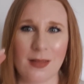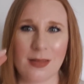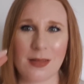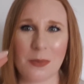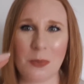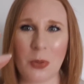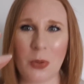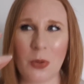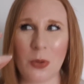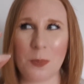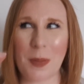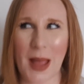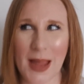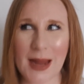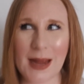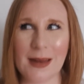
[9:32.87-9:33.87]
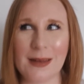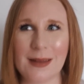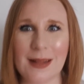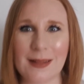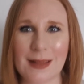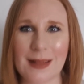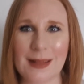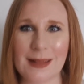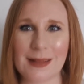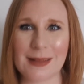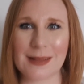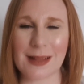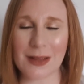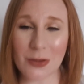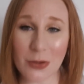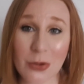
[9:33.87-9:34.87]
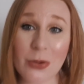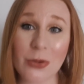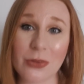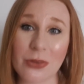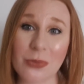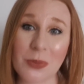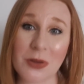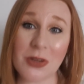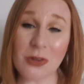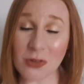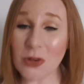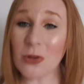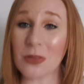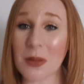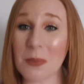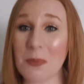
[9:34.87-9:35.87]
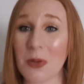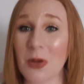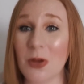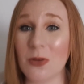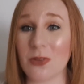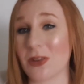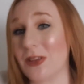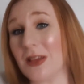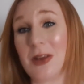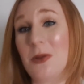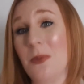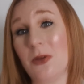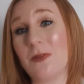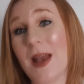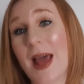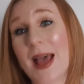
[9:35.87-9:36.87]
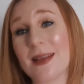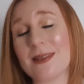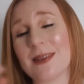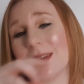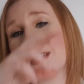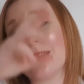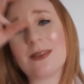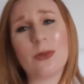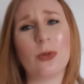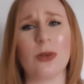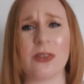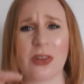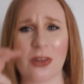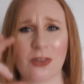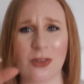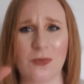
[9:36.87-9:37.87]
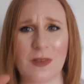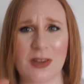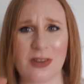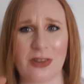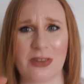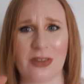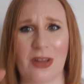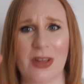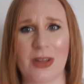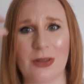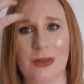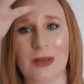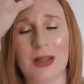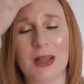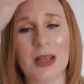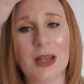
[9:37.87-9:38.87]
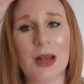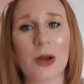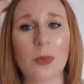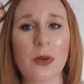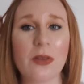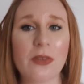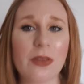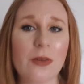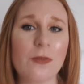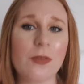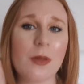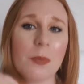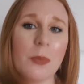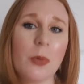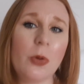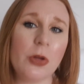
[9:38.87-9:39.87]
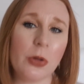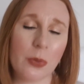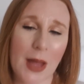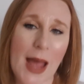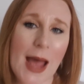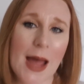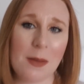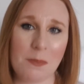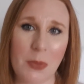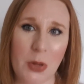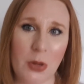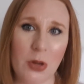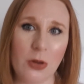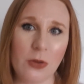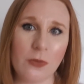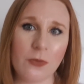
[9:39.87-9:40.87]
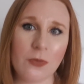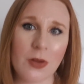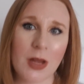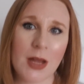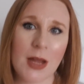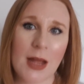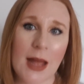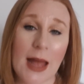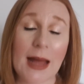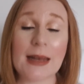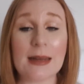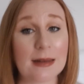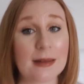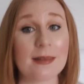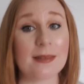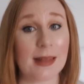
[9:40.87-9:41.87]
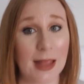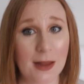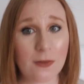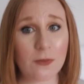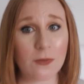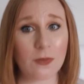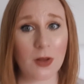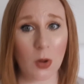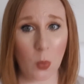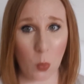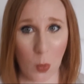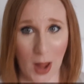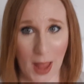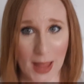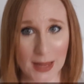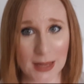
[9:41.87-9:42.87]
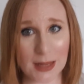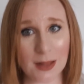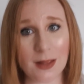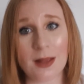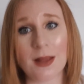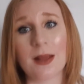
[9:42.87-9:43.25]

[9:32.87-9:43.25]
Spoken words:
the more pain that then causes when you do then move, so then you move less, and it's all such a vicious cycle. Whereas if the more you can move, and in a safe way,